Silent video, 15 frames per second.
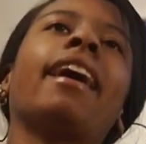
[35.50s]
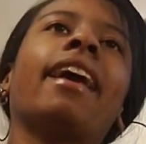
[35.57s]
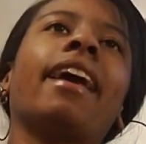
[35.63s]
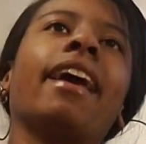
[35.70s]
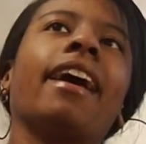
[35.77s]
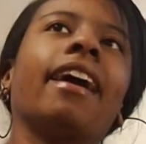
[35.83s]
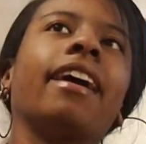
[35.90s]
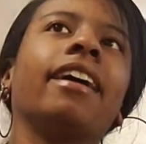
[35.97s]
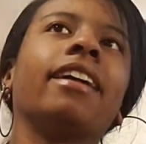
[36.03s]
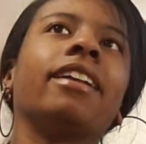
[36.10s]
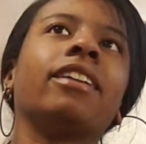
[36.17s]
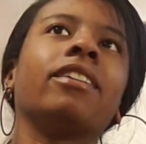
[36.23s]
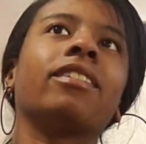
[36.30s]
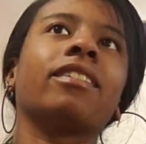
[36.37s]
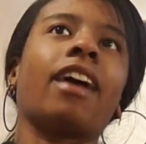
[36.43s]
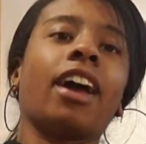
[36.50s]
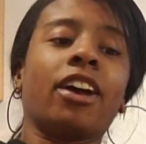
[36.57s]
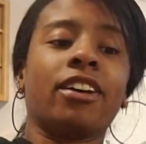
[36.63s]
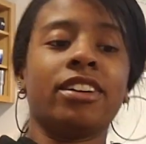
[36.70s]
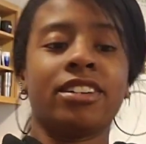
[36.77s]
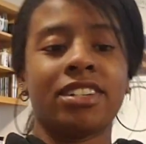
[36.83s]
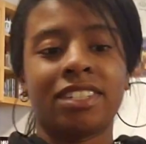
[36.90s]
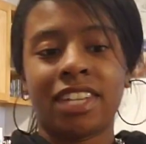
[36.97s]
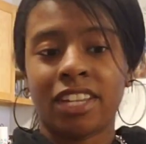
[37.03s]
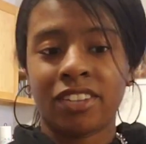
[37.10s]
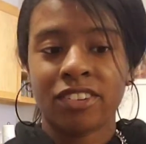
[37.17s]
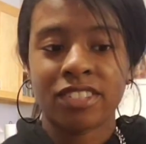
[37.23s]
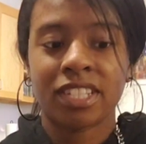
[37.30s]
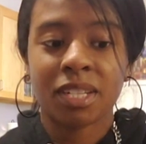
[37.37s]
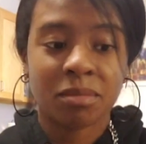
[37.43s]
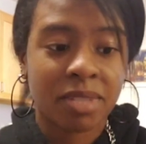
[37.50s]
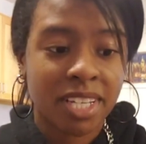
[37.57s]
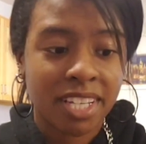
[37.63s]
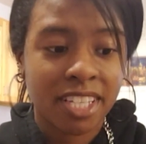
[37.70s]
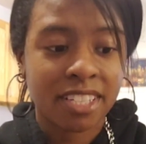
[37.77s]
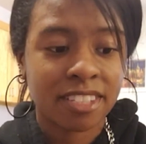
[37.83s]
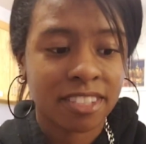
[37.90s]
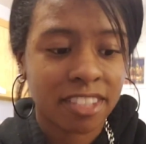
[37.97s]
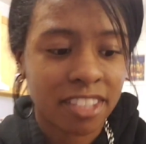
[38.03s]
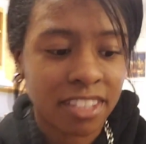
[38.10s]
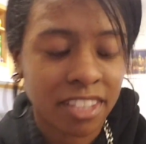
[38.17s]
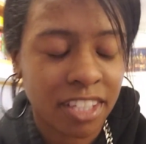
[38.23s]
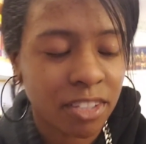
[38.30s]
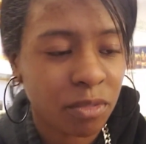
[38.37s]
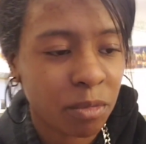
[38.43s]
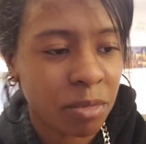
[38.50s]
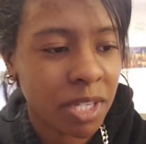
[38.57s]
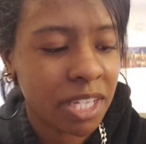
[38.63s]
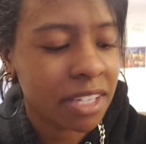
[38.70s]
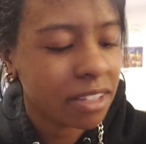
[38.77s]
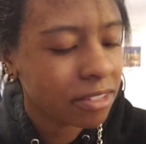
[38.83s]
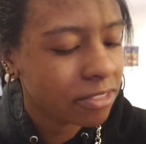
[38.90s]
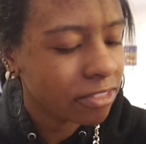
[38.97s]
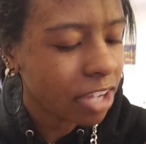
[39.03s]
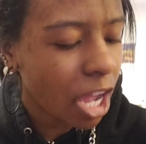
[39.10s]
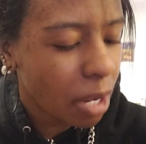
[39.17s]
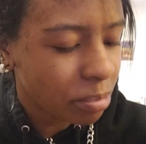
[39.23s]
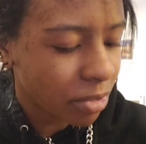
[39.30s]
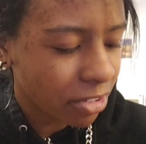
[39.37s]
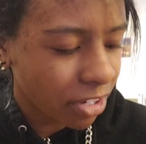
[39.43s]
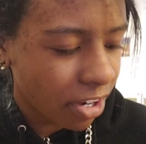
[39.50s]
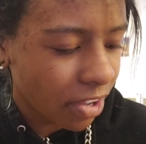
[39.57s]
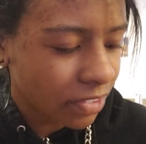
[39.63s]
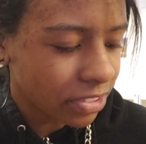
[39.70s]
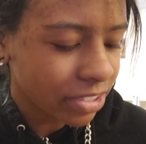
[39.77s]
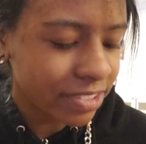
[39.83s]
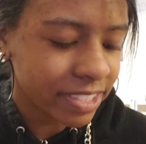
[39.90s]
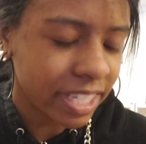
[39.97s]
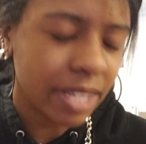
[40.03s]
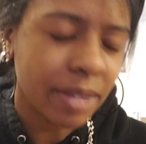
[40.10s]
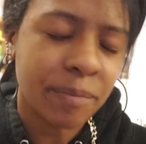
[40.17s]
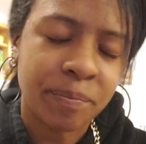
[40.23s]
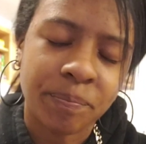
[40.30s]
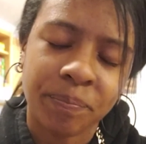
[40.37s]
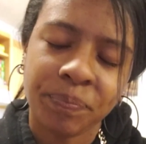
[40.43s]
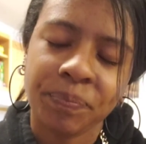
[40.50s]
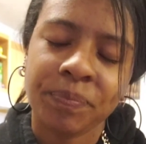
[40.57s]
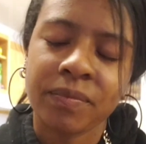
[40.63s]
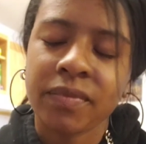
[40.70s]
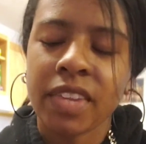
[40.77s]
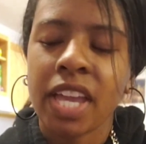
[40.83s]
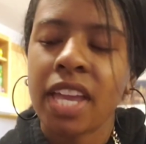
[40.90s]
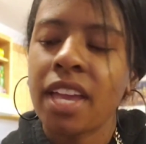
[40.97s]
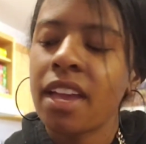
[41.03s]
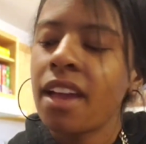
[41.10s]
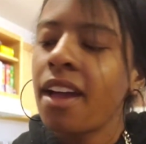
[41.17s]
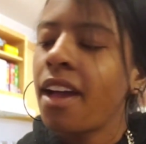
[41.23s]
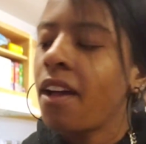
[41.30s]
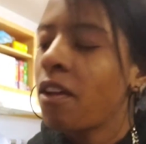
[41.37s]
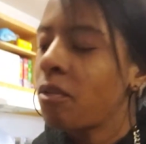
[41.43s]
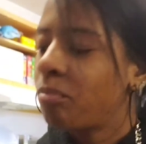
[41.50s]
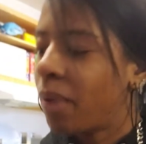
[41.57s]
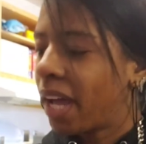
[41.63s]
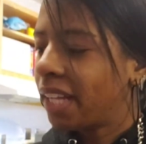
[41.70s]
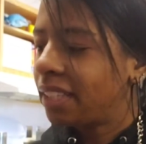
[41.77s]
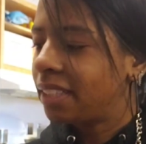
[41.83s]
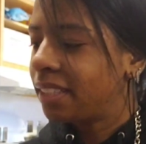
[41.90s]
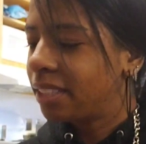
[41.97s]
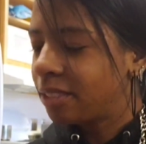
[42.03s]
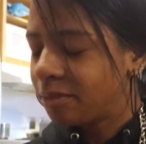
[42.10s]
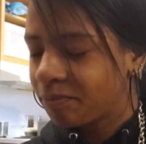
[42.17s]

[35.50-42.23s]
And I could just say Thursday because this will be uploaded on Thursday. But